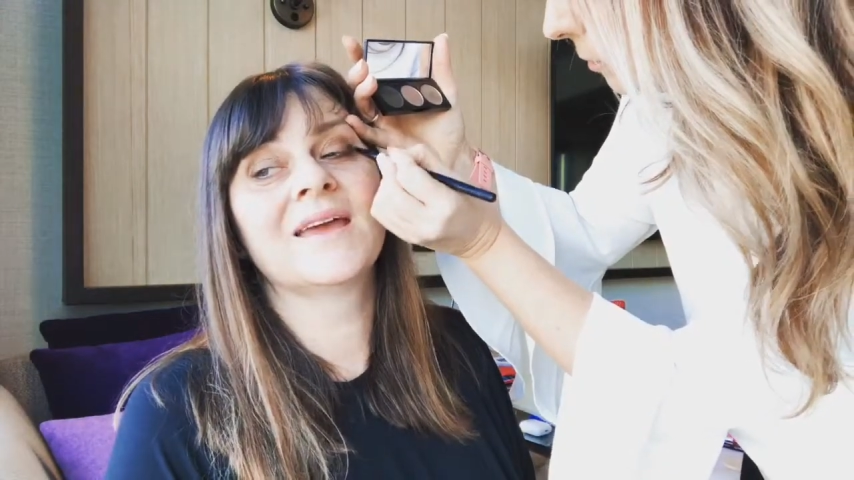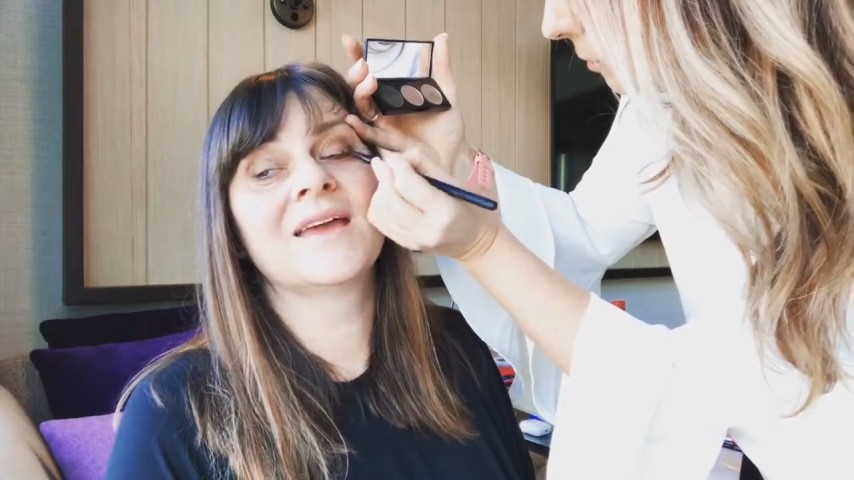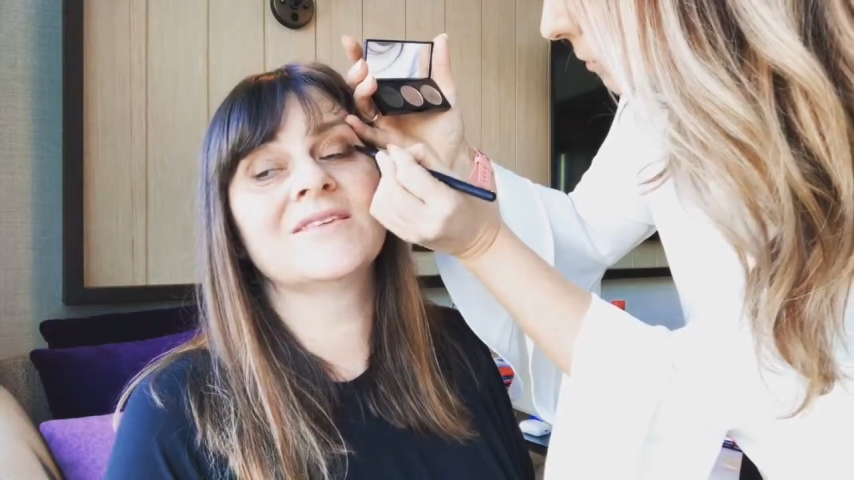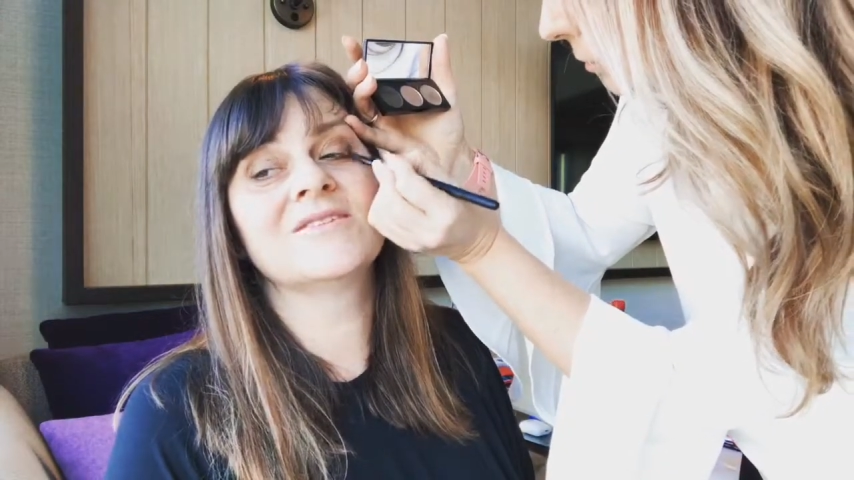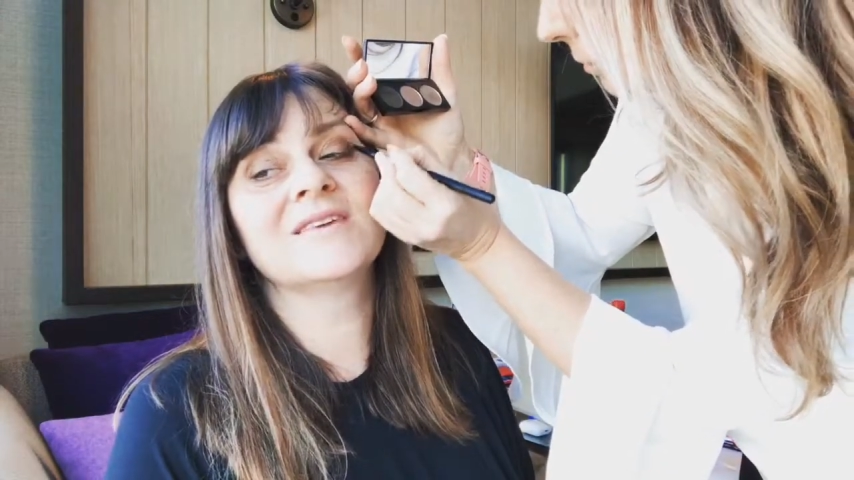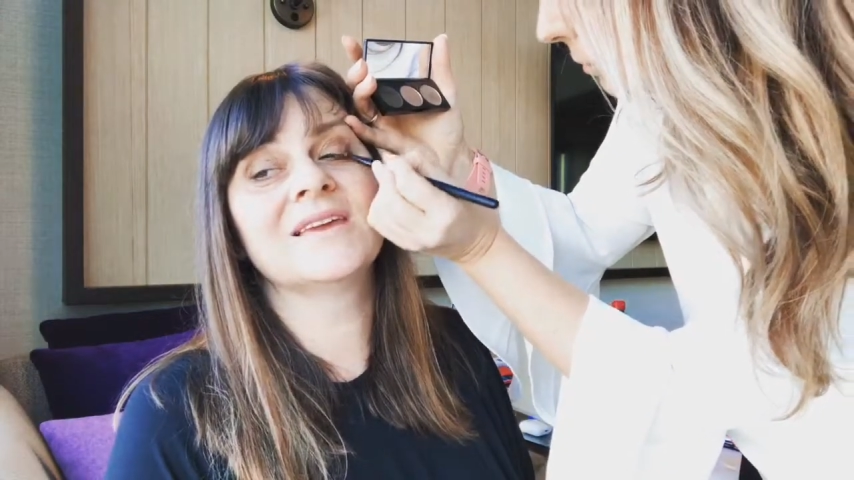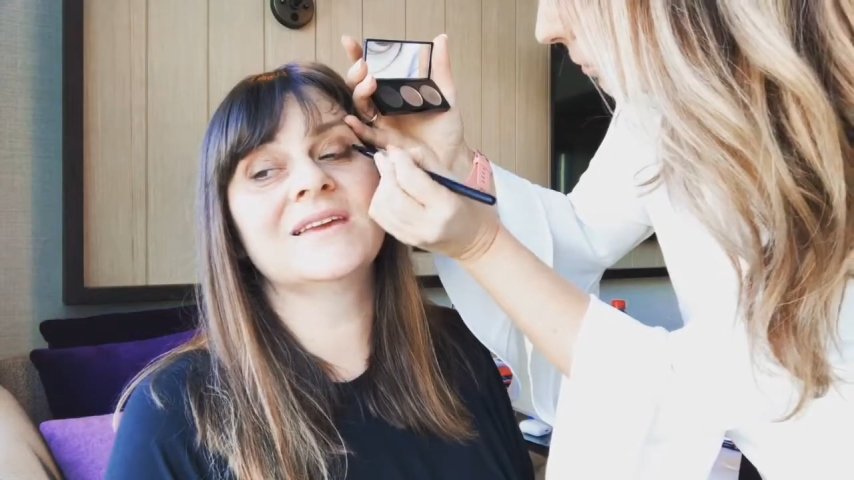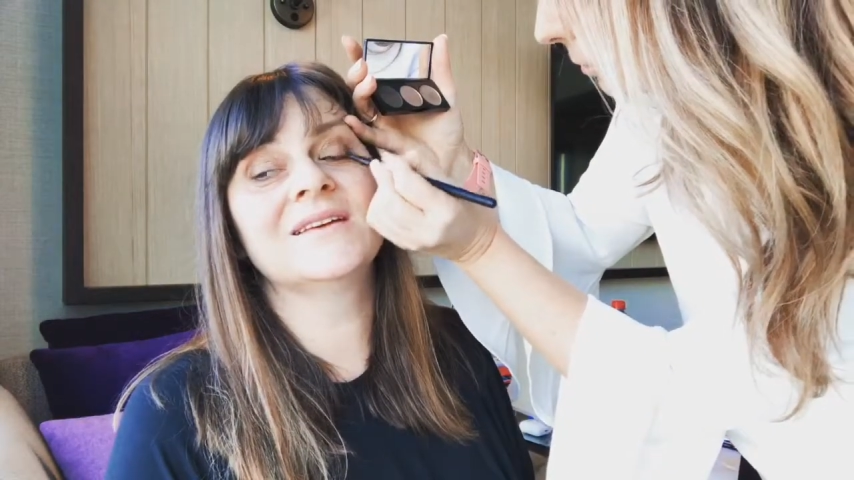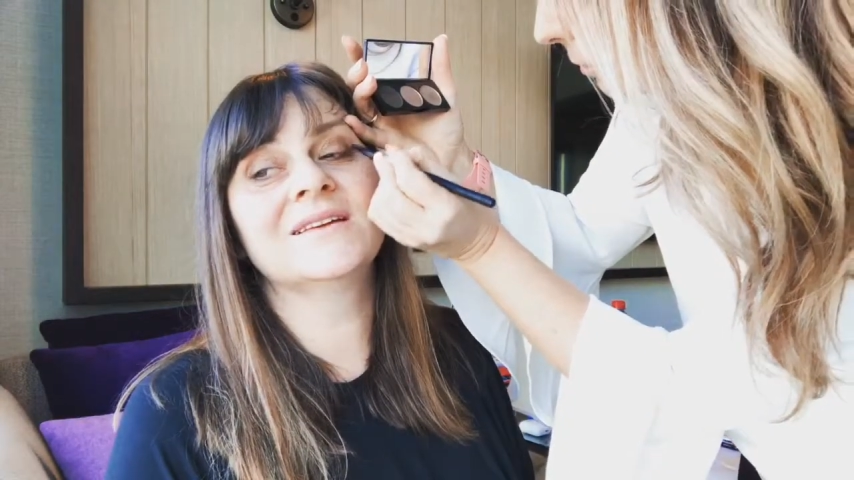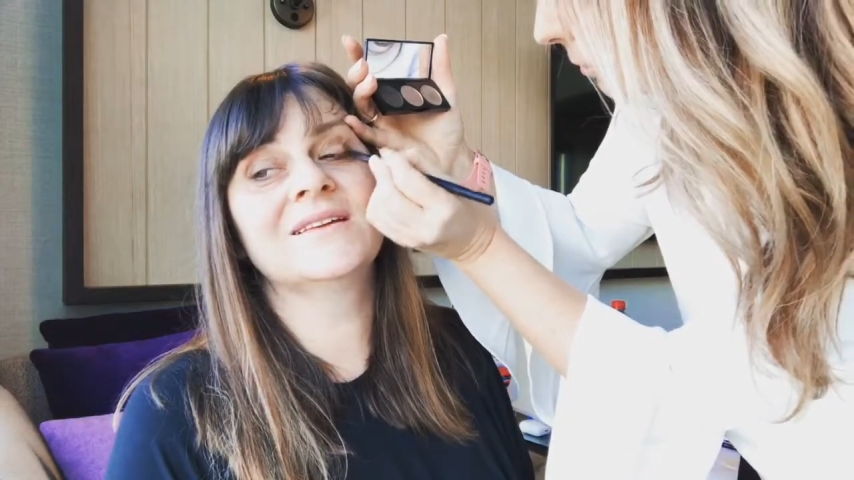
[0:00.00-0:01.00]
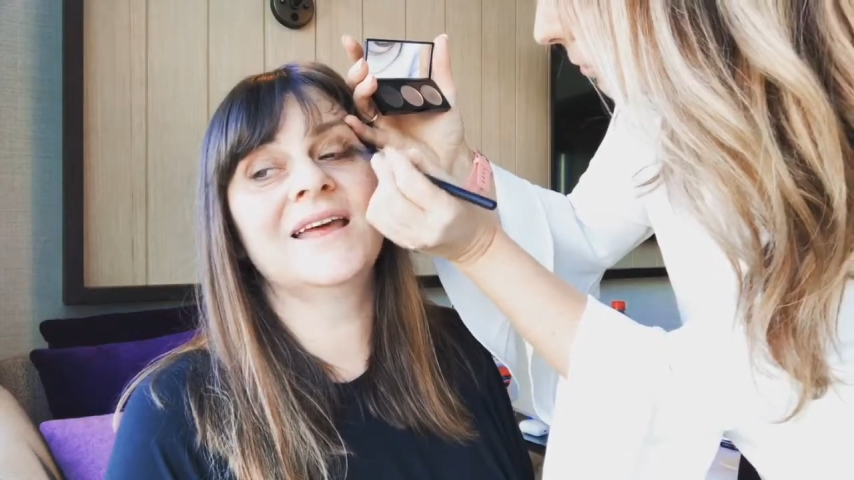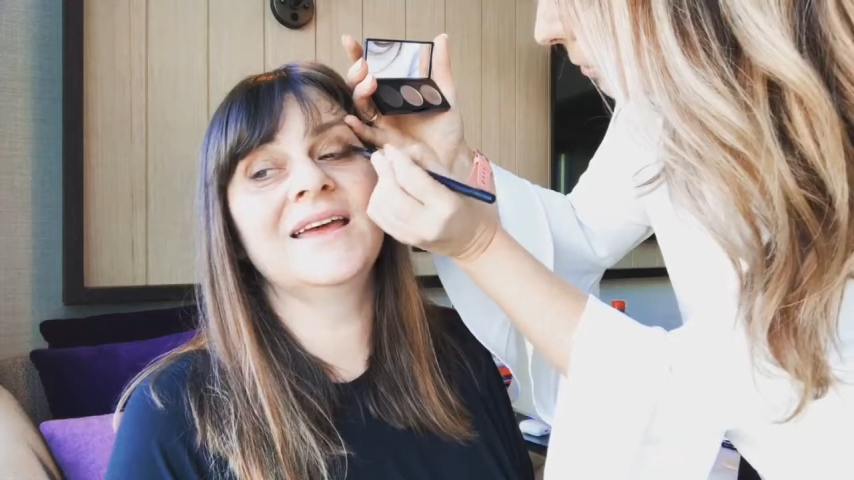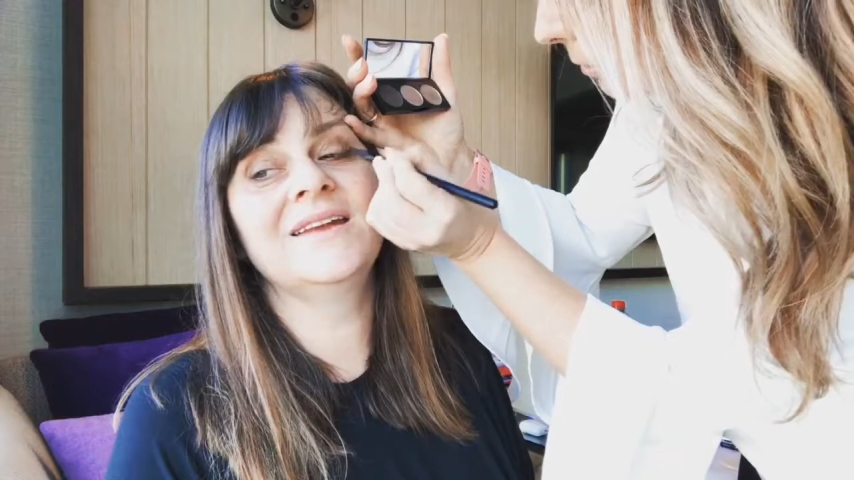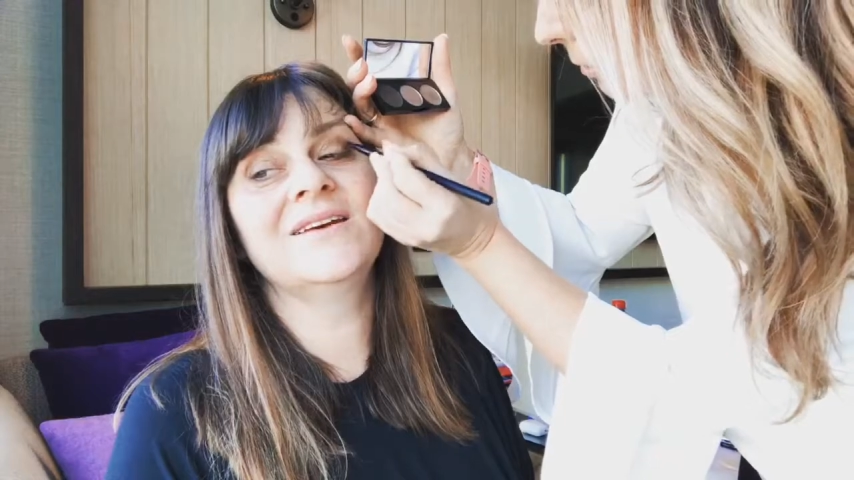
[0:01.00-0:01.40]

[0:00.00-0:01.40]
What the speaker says: and she laid it